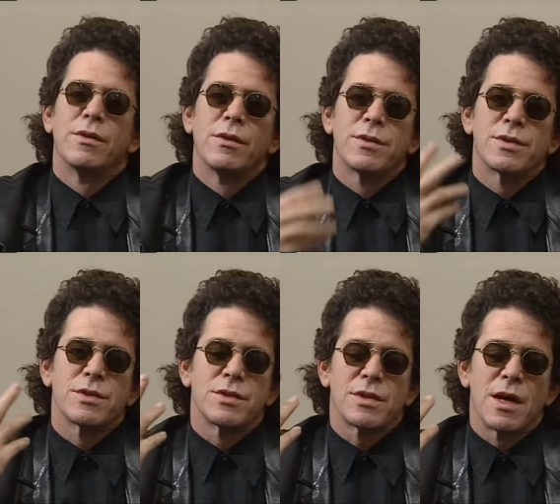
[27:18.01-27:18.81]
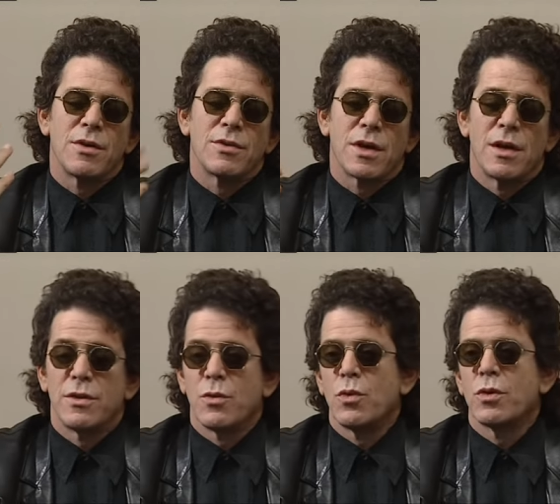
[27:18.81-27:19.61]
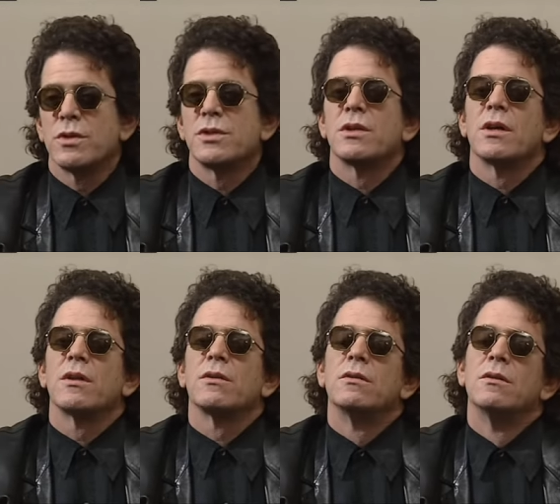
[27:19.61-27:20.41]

S sound and the words together.